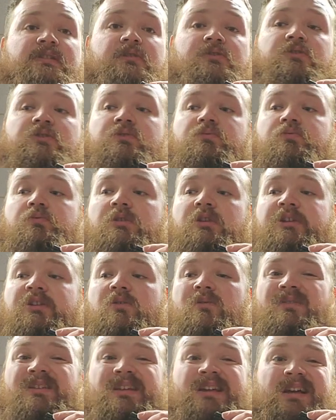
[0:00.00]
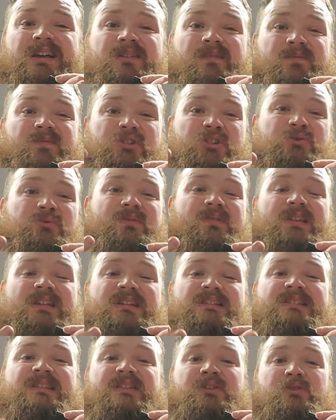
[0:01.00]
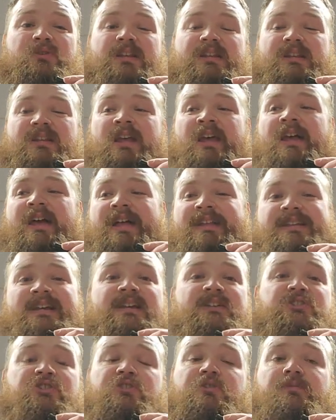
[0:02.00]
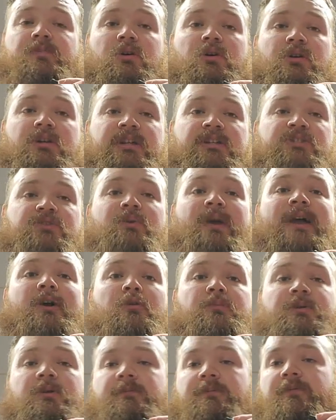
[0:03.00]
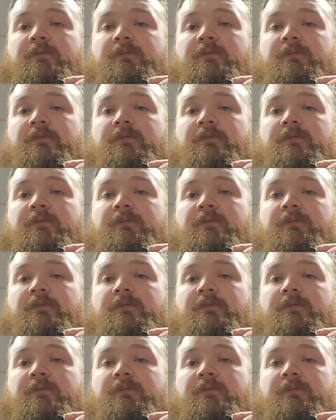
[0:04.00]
There's really only kind of two things that you can attach your body to help you